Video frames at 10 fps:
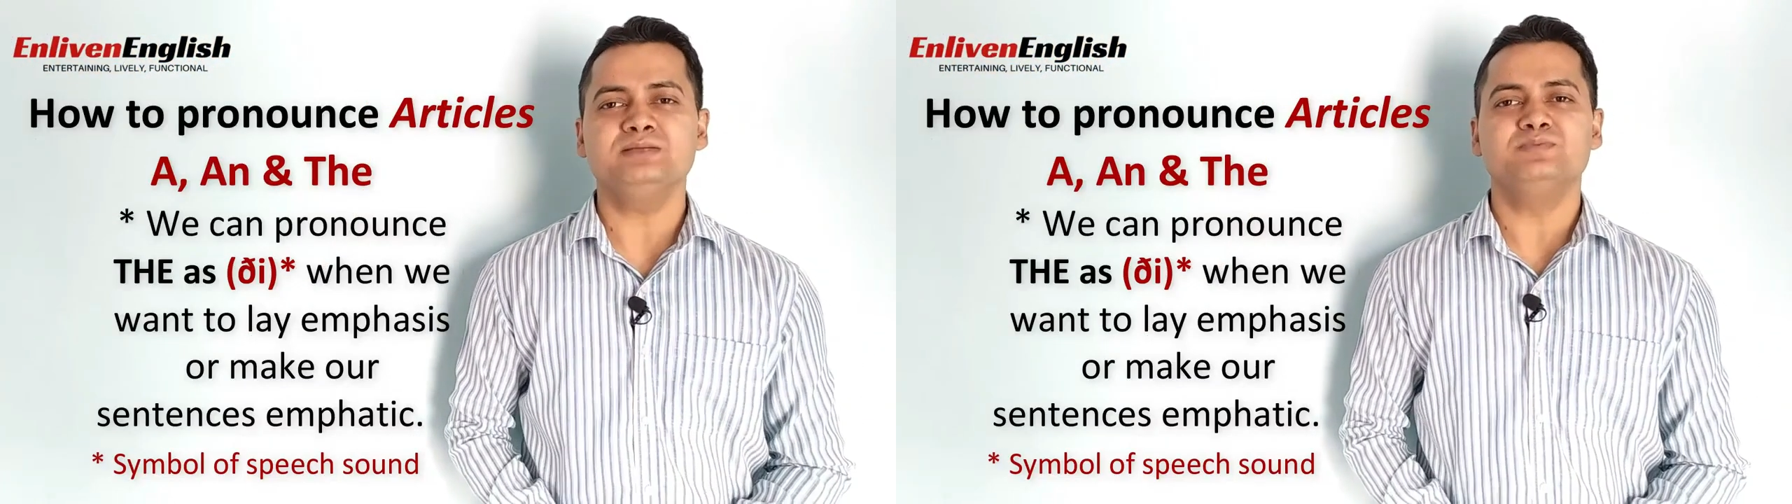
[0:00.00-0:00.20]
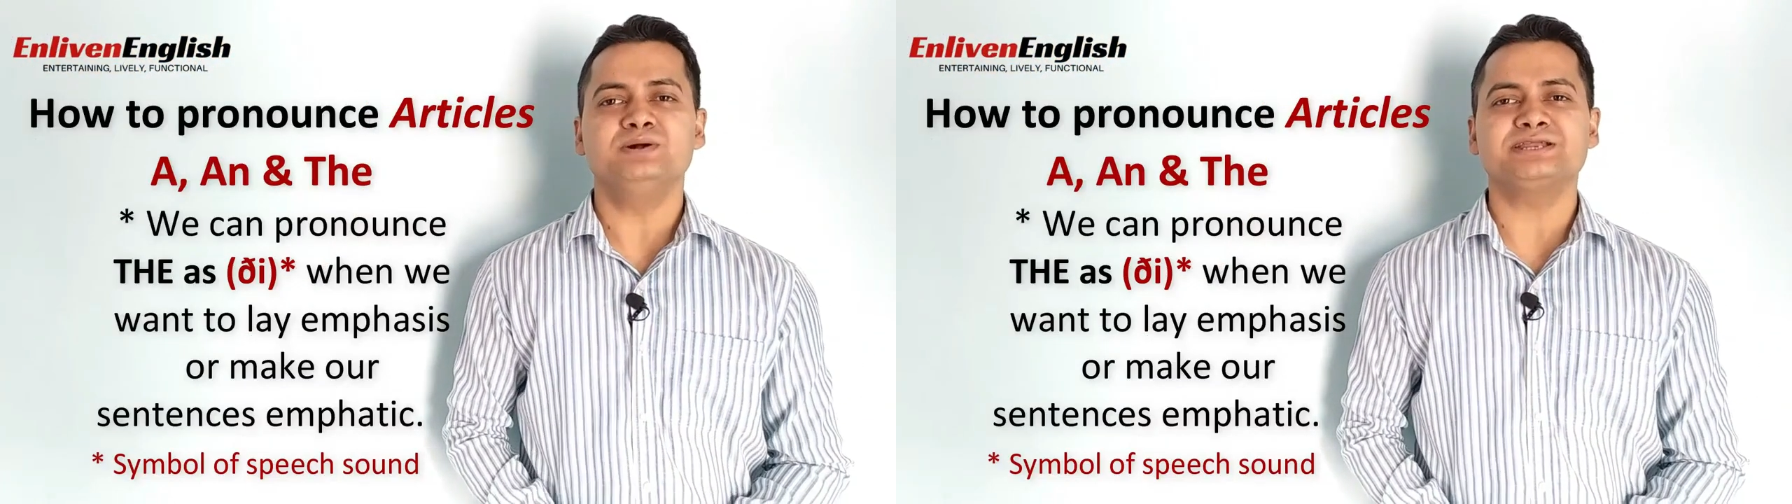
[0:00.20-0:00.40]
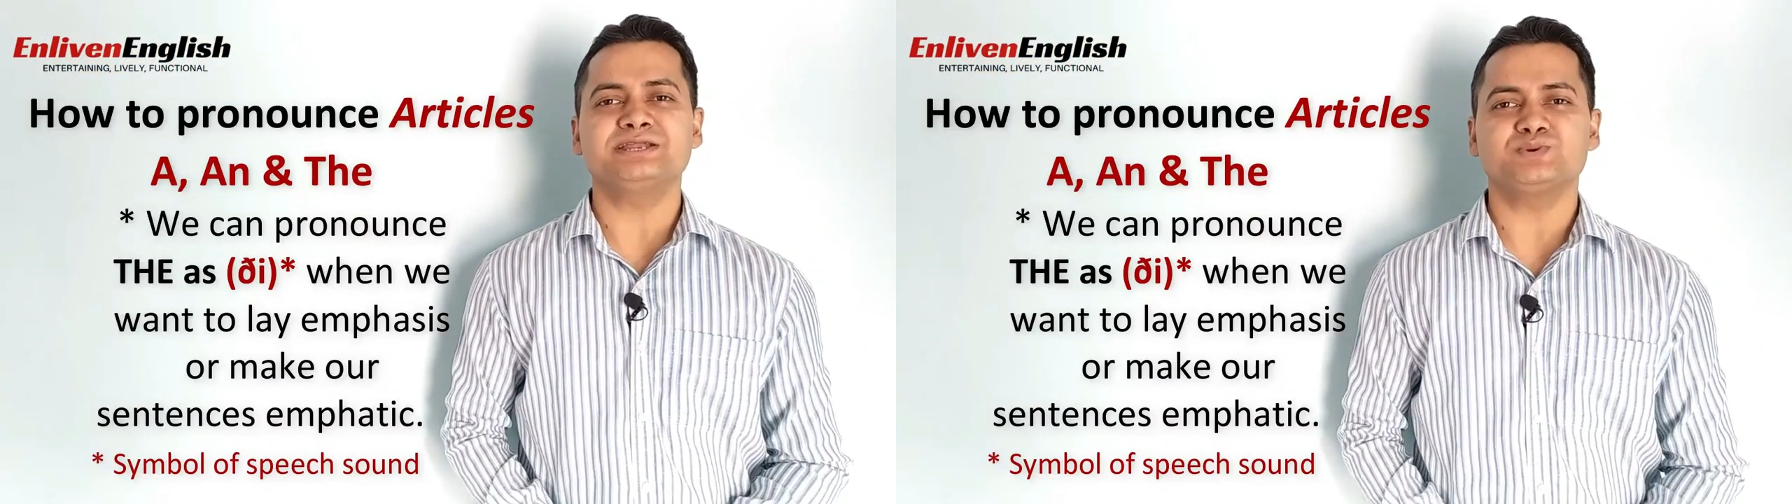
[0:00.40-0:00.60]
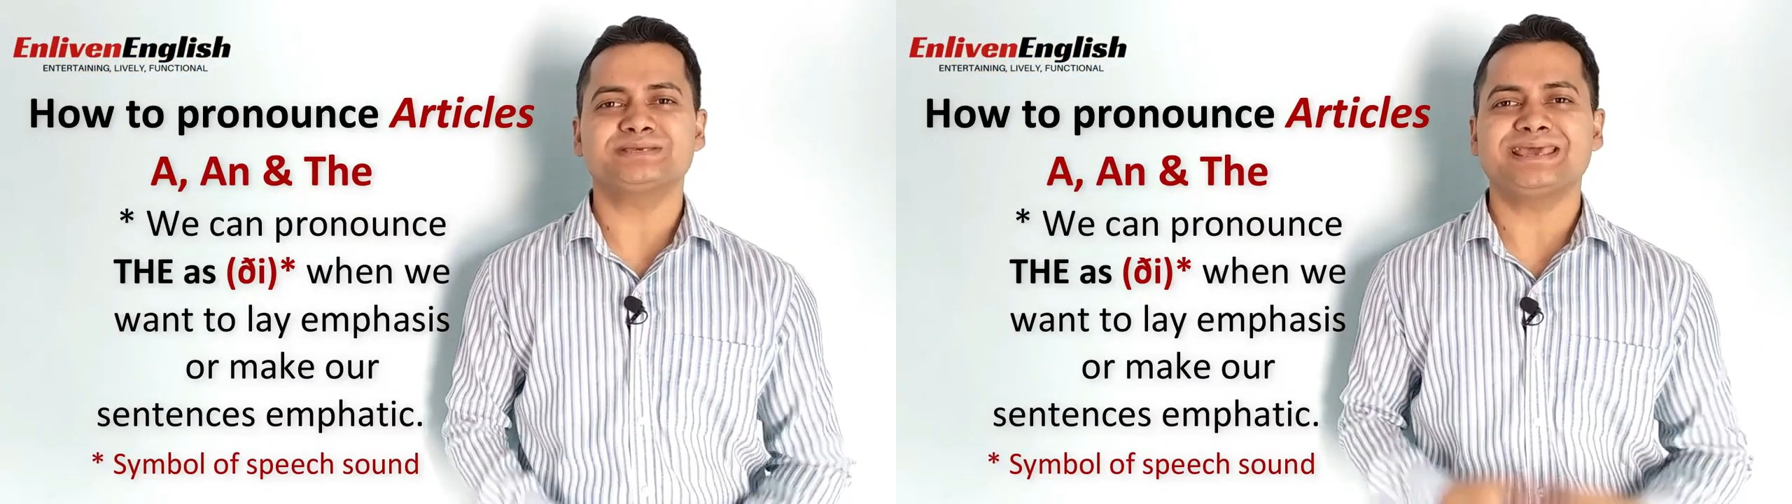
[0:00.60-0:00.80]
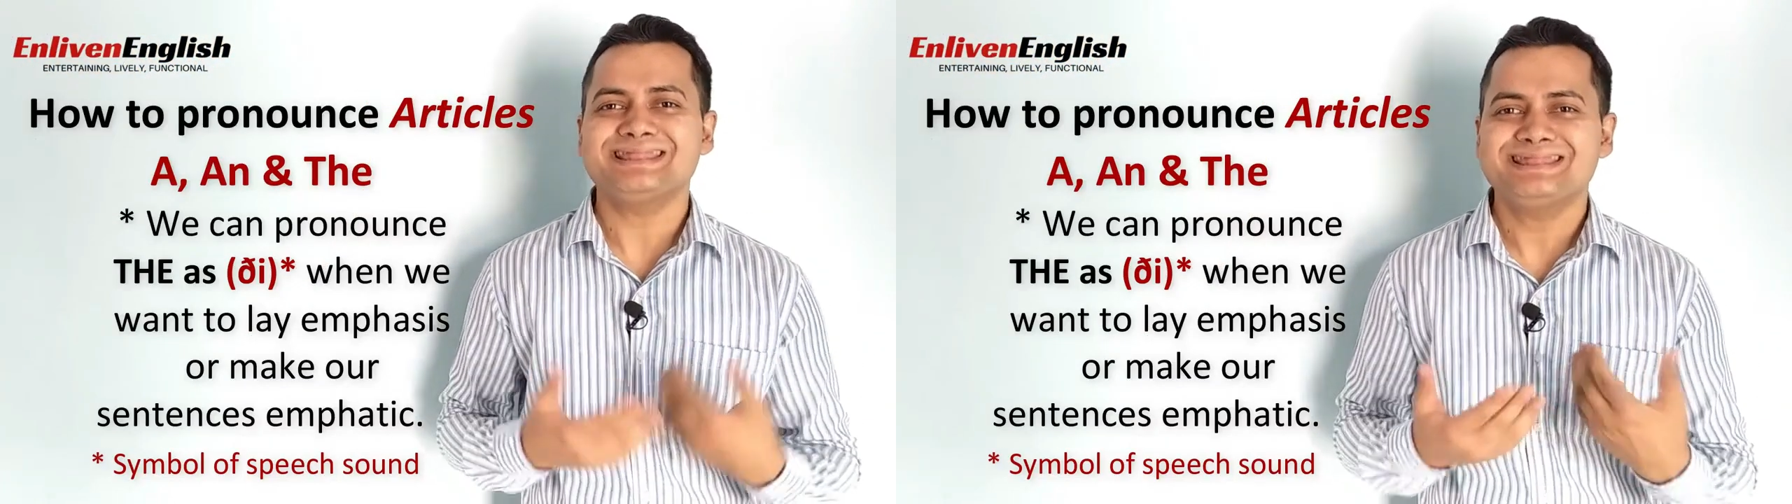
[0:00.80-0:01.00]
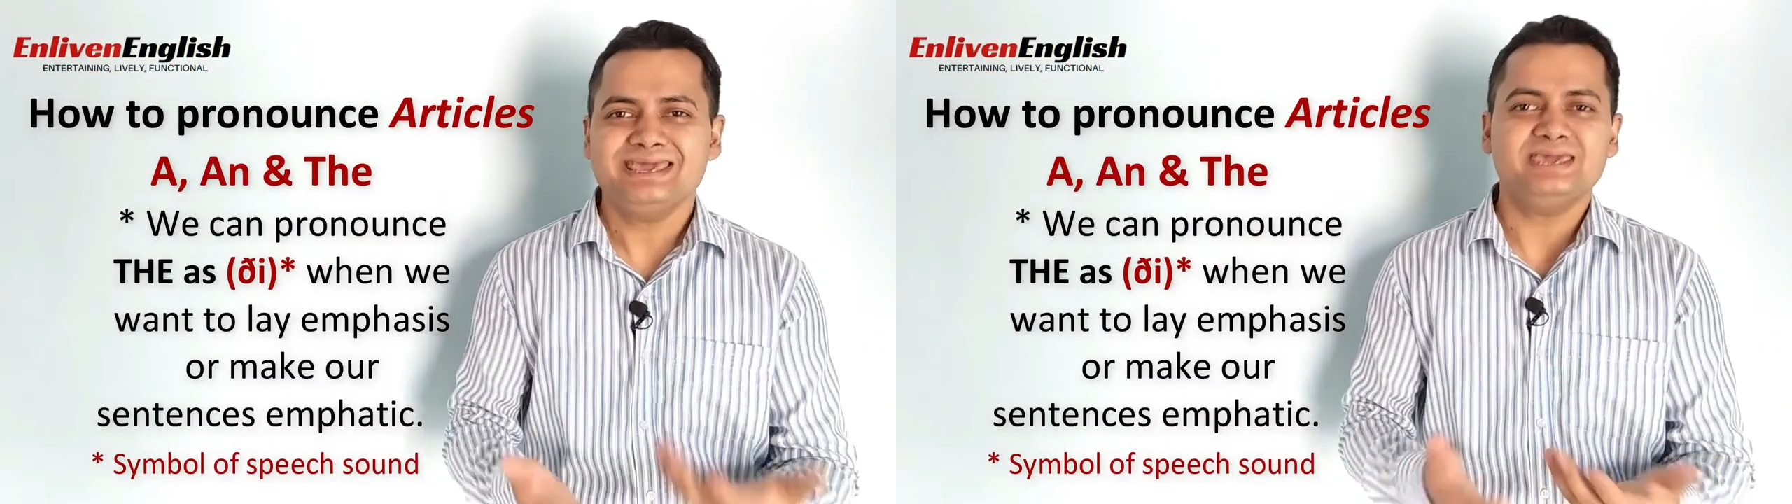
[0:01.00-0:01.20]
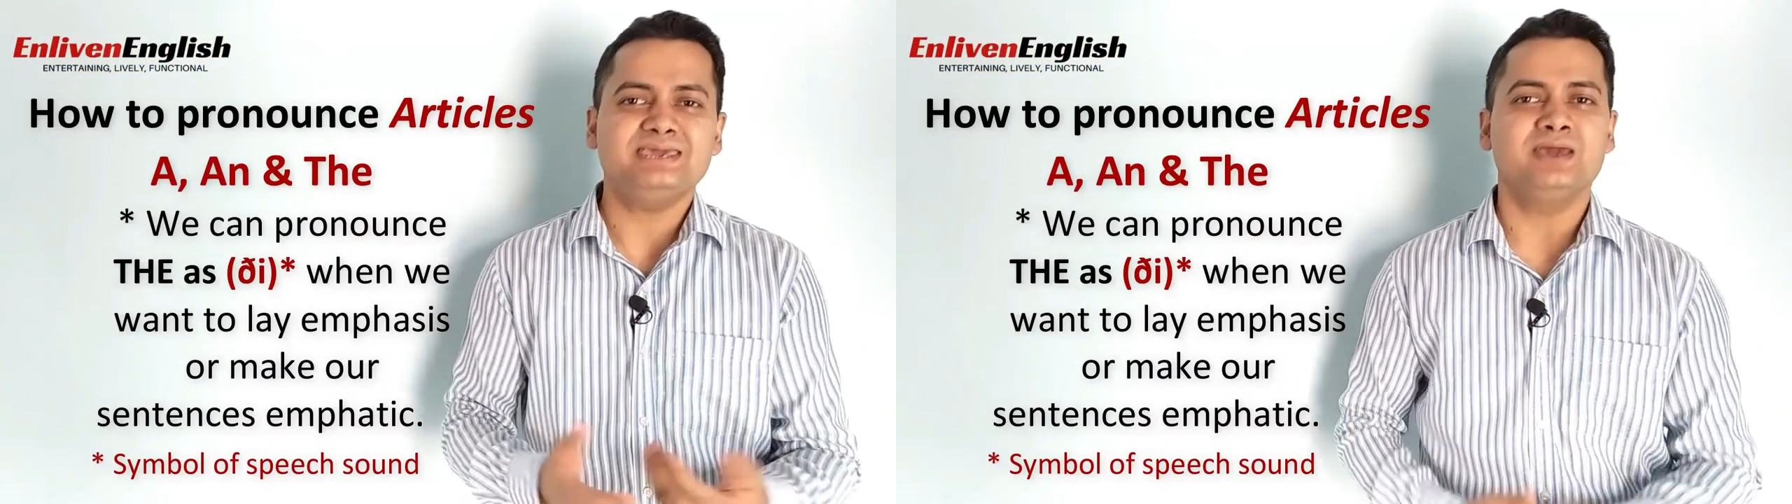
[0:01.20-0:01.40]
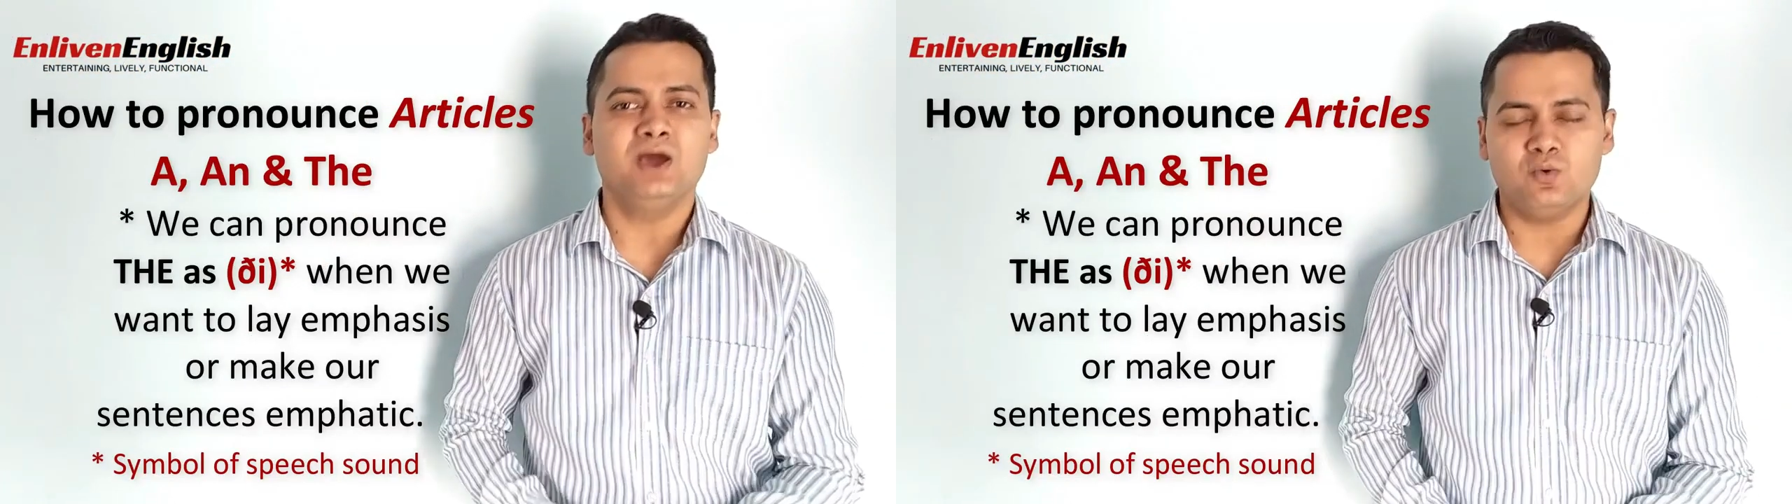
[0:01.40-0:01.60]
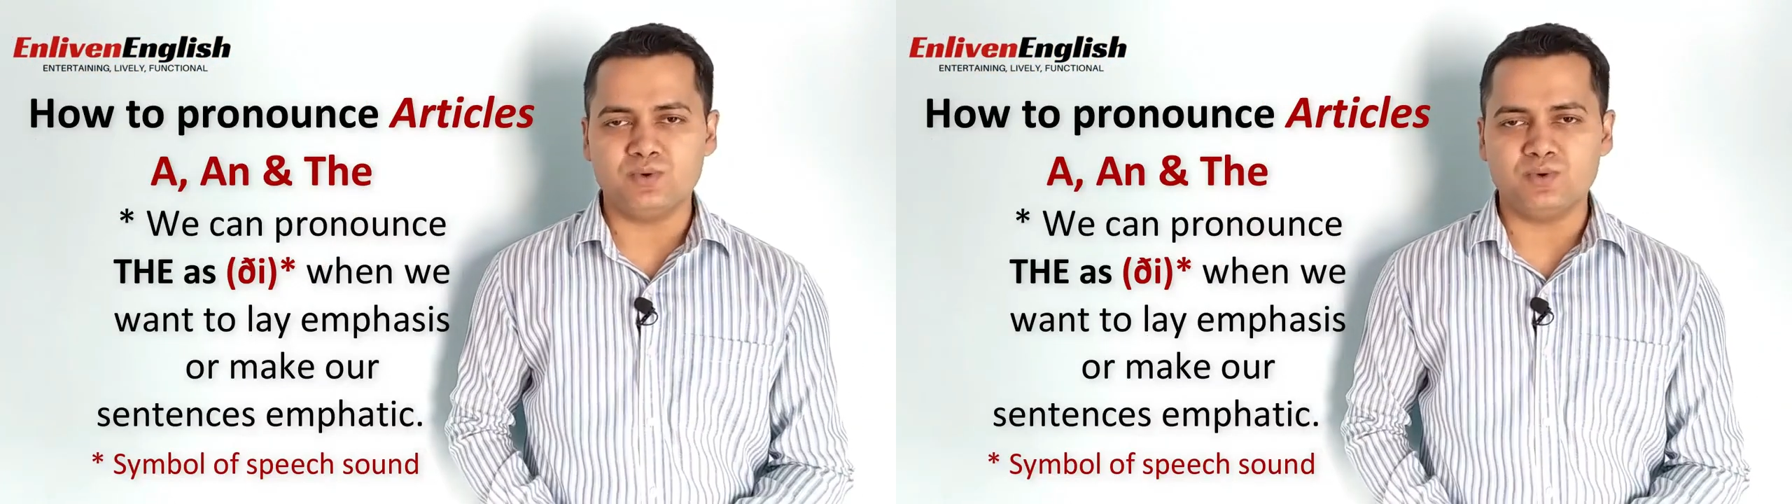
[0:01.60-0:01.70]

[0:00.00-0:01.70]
the liberty to say the